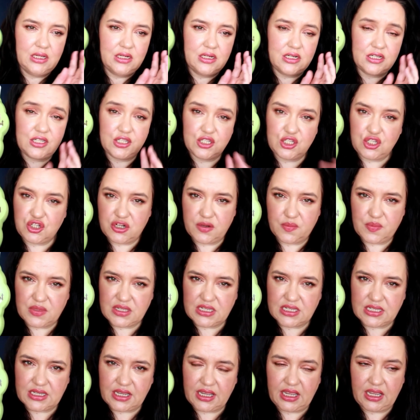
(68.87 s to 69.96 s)
Doesn't strip the
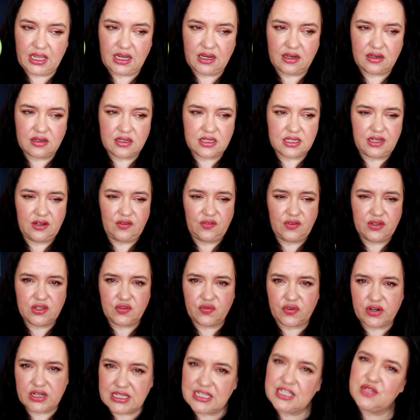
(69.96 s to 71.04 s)
skin. Skin feels
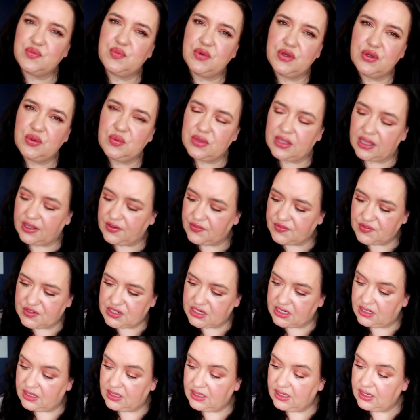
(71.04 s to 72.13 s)
very smooth
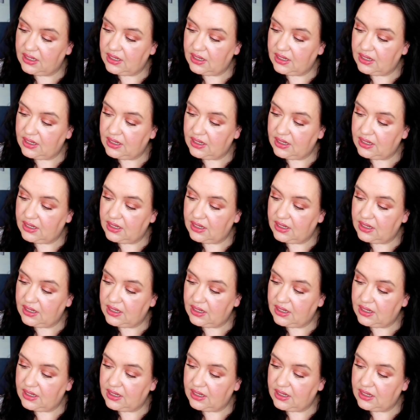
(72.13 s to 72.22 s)
after.